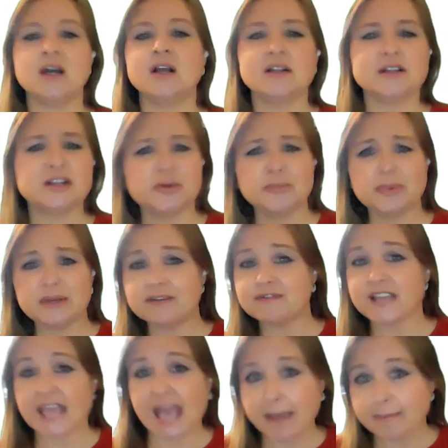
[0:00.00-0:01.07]
a little bit
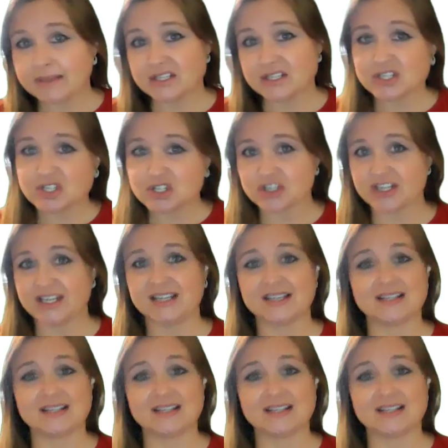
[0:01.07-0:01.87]
of chemistry,